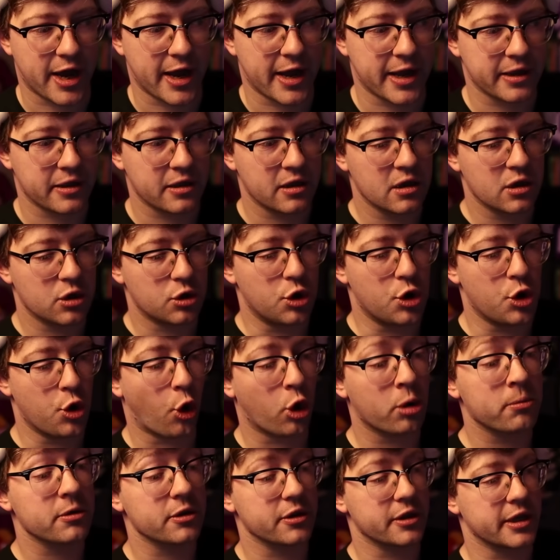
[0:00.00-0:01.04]
try.
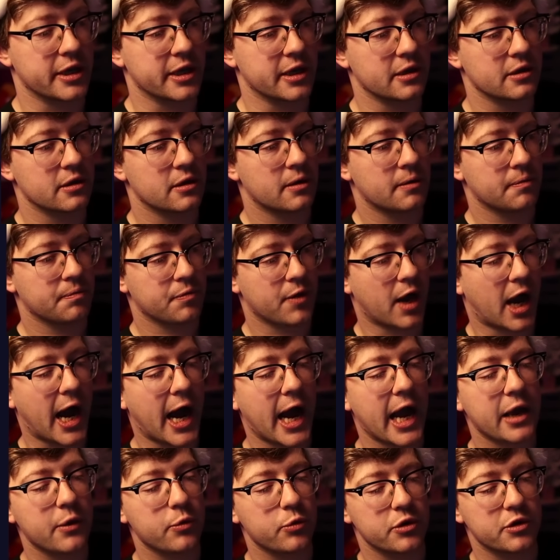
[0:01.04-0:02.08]
Normally,
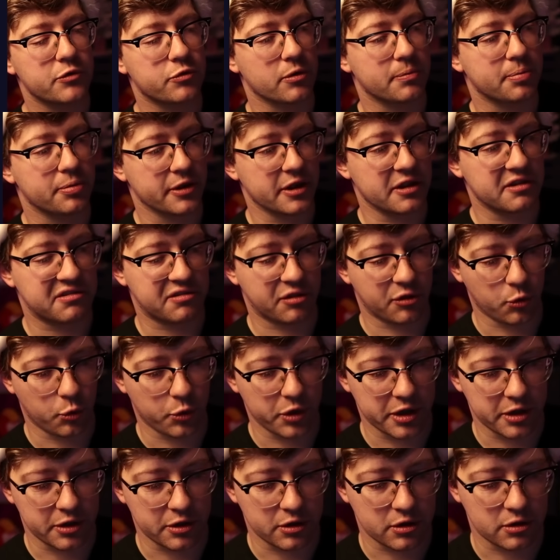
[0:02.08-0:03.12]
I would replace the
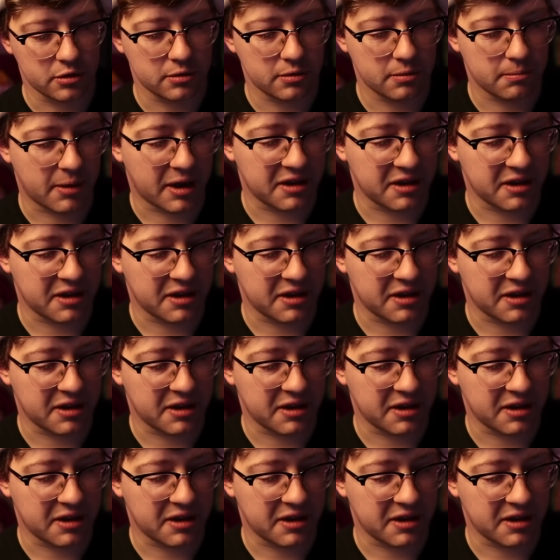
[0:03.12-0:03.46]
wheel